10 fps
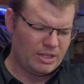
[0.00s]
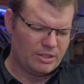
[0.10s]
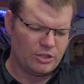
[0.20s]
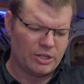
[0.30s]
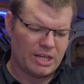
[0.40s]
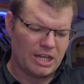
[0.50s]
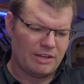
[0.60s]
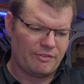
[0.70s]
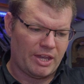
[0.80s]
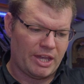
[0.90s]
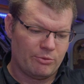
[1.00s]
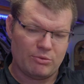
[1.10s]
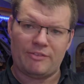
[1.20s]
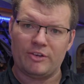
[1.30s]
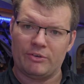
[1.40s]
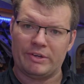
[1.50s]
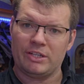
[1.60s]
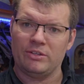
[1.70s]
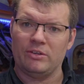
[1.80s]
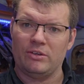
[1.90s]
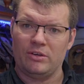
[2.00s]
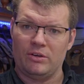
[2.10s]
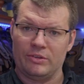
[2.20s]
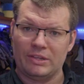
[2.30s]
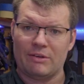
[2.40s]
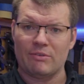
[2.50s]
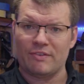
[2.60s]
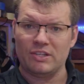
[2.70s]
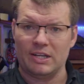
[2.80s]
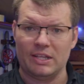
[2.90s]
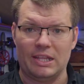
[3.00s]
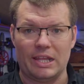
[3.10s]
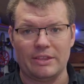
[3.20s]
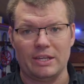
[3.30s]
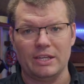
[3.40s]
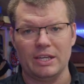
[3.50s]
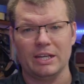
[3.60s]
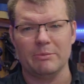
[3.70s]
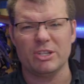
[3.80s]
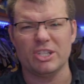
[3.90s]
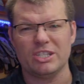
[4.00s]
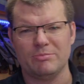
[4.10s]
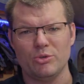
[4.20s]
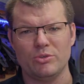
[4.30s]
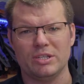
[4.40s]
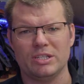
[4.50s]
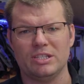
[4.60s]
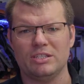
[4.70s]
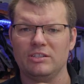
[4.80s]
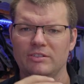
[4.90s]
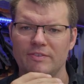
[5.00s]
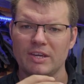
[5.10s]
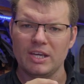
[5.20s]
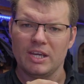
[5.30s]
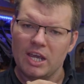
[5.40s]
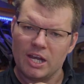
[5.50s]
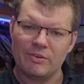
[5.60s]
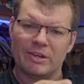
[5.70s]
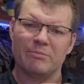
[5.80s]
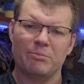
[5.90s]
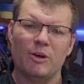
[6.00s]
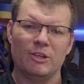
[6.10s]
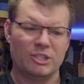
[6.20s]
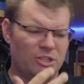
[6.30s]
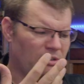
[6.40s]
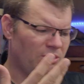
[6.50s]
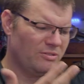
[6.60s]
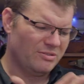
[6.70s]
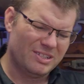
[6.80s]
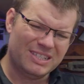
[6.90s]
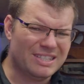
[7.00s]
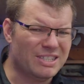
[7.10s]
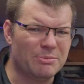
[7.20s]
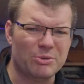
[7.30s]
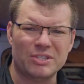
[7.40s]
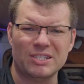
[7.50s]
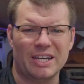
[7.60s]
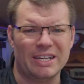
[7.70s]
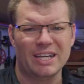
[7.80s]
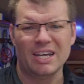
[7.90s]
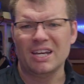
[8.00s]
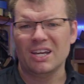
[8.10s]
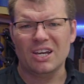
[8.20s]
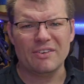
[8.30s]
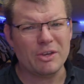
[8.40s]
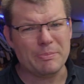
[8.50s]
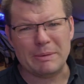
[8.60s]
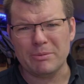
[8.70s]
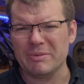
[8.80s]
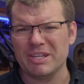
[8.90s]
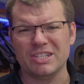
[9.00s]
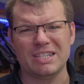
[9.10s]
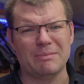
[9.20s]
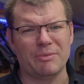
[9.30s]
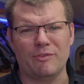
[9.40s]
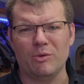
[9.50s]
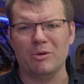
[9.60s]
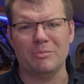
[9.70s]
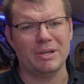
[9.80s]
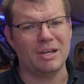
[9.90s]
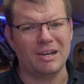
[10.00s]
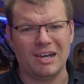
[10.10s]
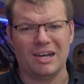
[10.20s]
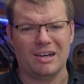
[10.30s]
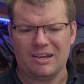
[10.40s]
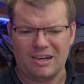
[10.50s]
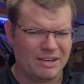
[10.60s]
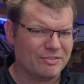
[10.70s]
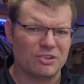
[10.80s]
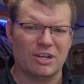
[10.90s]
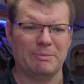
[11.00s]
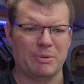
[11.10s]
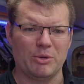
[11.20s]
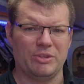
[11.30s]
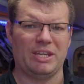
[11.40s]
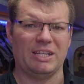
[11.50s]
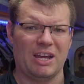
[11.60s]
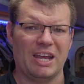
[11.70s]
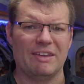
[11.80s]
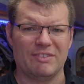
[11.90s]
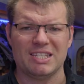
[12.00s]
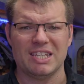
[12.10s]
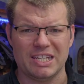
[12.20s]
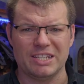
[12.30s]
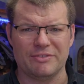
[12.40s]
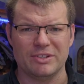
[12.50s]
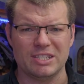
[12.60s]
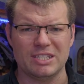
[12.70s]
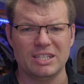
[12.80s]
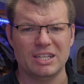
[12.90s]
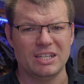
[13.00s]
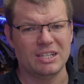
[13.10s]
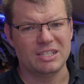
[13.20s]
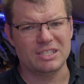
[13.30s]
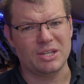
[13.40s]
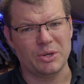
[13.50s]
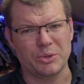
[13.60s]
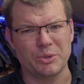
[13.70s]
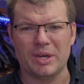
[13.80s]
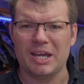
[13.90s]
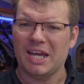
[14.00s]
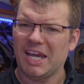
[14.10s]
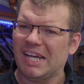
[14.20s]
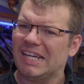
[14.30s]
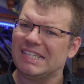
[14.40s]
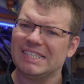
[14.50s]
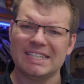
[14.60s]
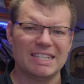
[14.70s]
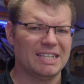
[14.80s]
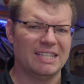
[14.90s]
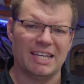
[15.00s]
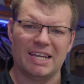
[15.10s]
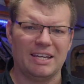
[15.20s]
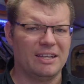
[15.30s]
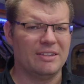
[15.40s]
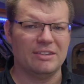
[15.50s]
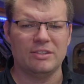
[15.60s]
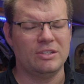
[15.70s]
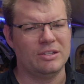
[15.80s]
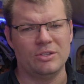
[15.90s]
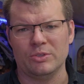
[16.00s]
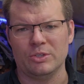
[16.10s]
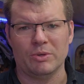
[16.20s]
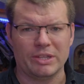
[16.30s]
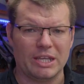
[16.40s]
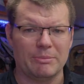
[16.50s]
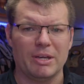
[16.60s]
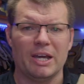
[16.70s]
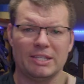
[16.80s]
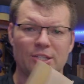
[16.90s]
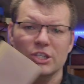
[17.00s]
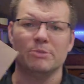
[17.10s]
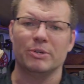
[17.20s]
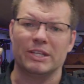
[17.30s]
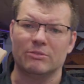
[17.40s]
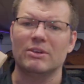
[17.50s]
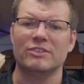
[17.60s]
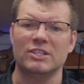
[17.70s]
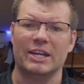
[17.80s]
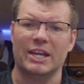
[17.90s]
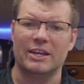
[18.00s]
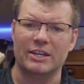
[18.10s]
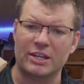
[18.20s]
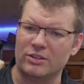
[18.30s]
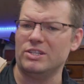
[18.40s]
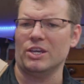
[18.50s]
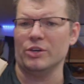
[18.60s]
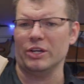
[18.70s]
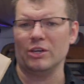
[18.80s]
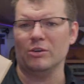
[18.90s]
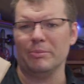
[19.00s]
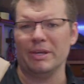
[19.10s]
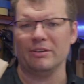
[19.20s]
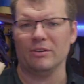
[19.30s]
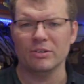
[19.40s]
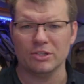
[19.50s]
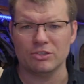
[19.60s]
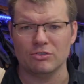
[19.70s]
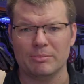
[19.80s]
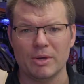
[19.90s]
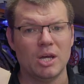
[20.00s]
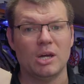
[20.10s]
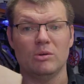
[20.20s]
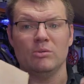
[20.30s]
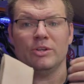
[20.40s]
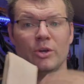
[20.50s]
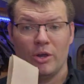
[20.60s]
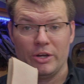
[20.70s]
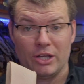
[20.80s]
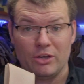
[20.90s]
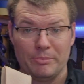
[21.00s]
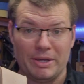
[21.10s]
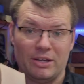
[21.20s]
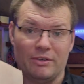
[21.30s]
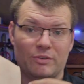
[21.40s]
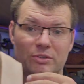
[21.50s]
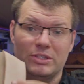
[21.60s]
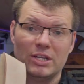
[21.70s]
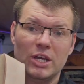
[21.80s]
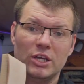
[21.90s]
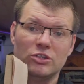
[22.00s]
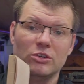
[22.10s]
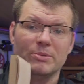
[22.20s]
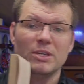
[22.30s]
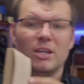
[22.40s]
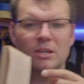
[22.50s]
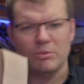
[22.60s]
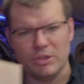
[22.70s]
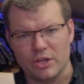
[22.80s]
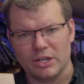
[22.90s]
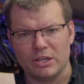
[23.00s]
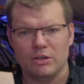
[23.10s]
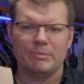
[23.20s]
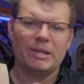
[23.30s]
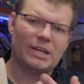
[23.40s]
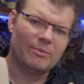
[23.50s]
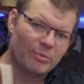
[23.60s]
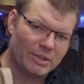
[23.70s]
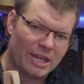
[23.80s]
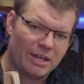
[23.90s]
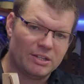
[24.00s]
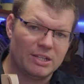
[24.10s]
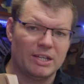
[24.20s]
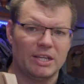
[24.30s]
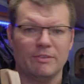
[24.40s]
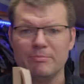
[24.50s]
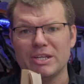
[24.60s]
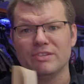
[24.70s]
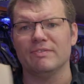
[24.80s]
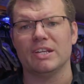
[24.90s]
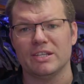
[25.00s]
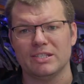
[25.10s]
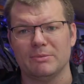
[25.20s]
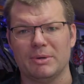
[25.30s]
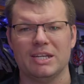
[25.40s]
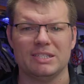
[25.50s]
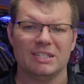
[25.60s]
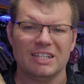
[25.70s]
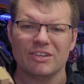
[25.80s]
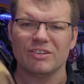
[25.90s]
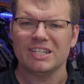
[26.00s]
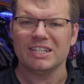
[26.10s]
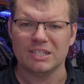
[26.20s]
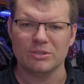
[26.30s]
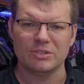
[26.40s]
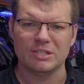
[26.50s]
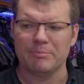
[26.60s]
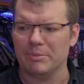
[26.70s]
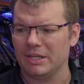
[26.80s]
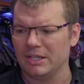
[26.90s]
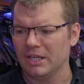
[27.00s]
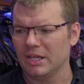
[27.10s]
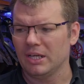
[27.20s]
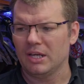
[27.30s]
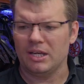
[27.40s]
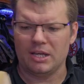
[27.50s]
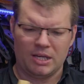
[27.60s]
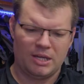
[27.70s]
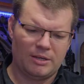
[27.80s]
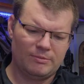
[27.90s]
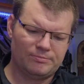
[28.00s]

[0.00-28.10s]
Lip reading: you're going to have a rougher grit on that rough side of the leather and a much smoother sort of grit and polish on the smooth side. I've heard people mention that before, but I've tried both and I haven't seen a difference. So yeah, do what you want there, but I suggest putting the rough side out and using honing compound on your strop, or no honing compound. I've used strops with honing compound and without, and I've mentioned videos in the past that I don't tend to use it, but I